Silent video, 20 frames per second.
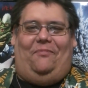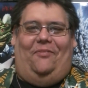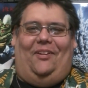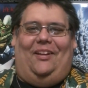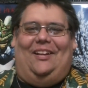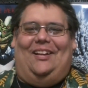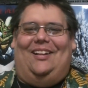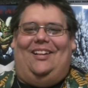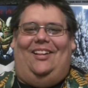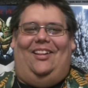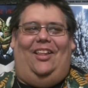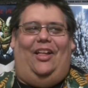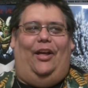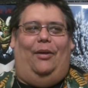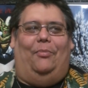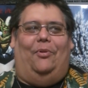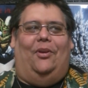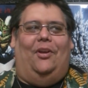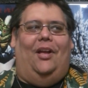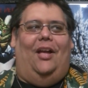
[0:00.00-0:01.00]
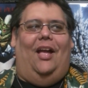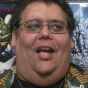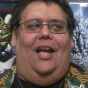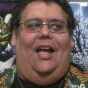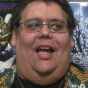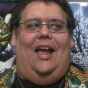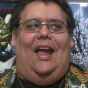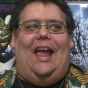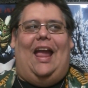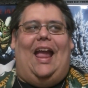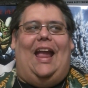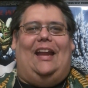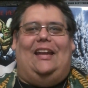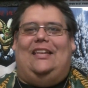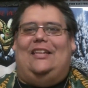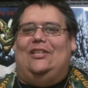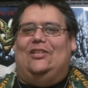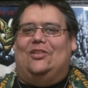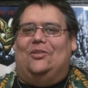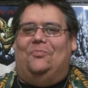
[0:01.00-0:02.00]
fucking club, and
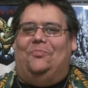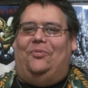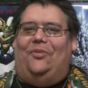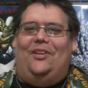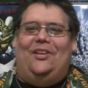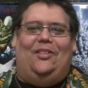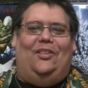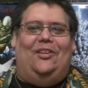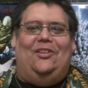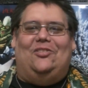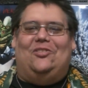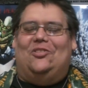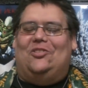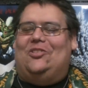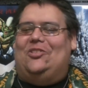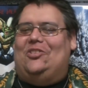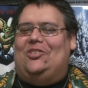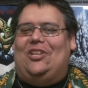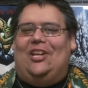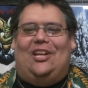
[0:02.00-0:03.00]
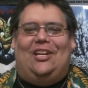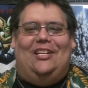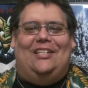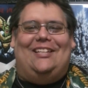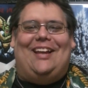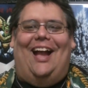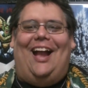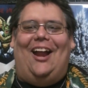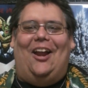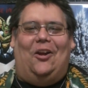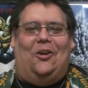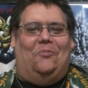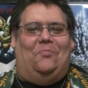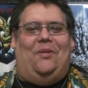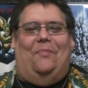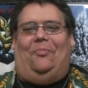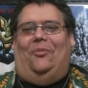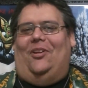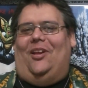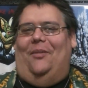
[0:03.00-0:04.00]
he's completely just sick and tired of
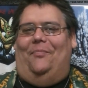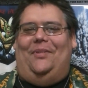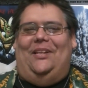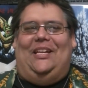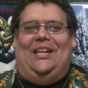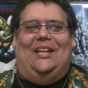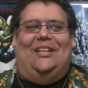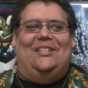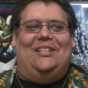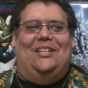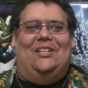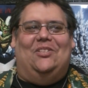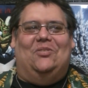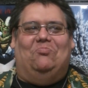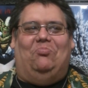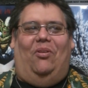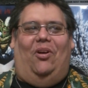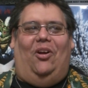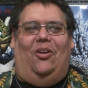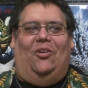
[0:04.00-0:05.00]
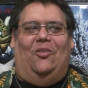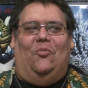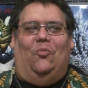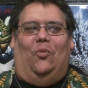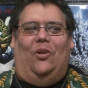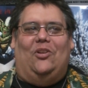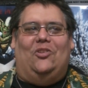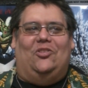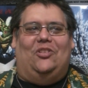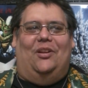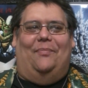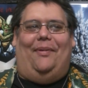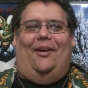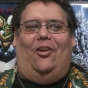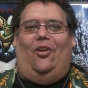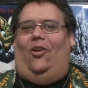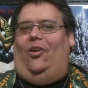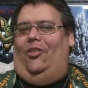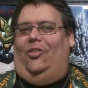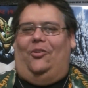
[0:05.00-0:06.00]
people coming into his bar and whinging about
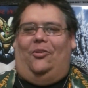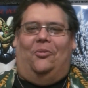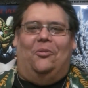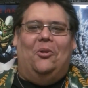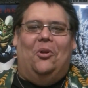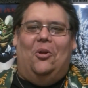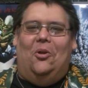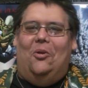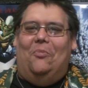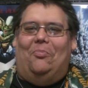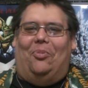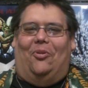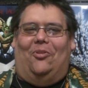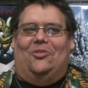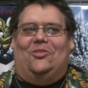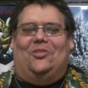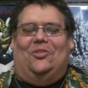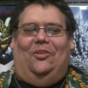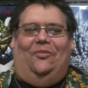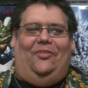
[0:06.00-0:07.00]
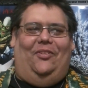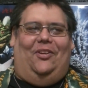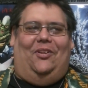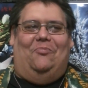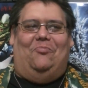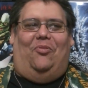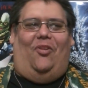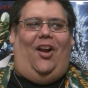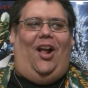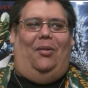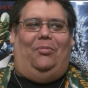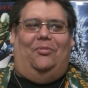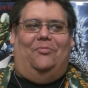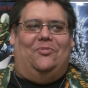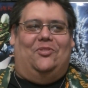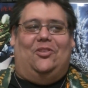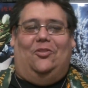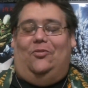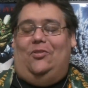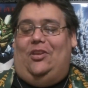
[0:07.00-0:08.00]
all their personal fucking
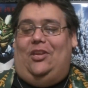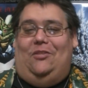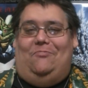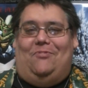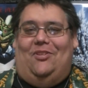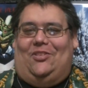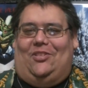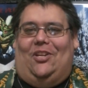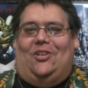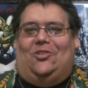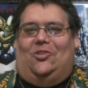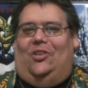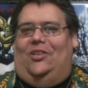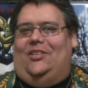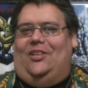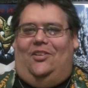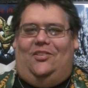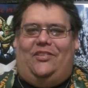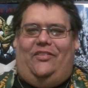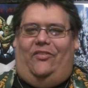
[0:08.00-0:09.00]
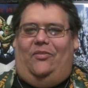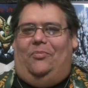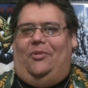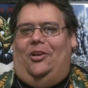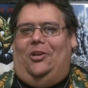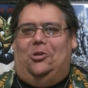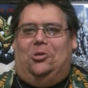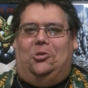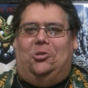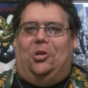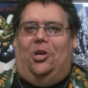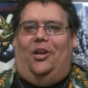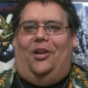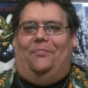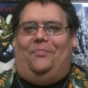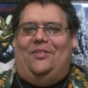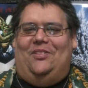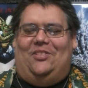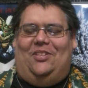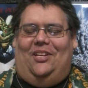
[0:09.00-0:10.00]
problems, so he essentially tells everybody to shut
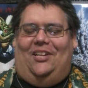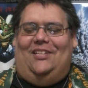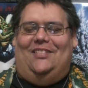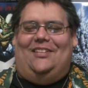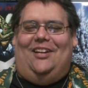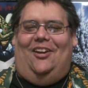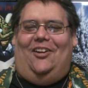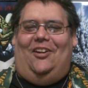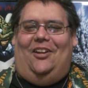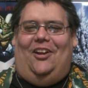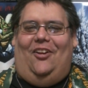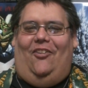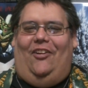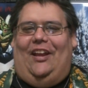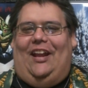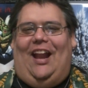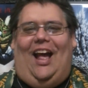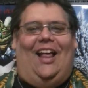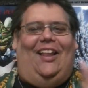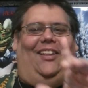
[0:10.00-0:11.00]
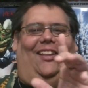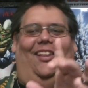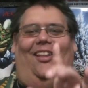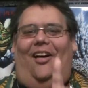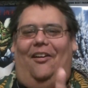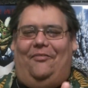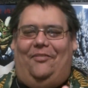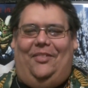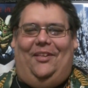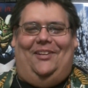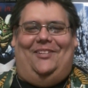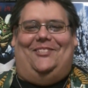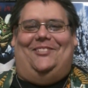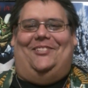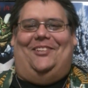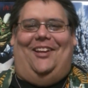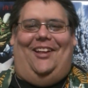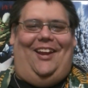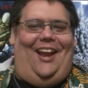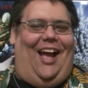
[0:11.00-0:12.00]
up. He's sick and tired of hearing it. I love that
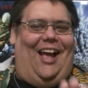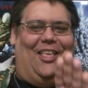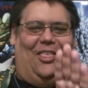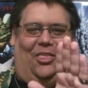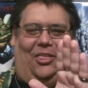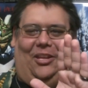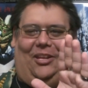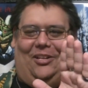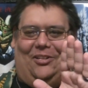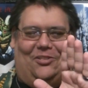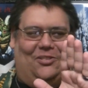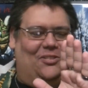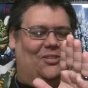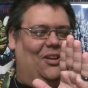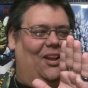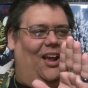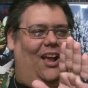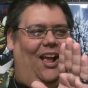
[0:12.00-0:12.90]
shit. I think it's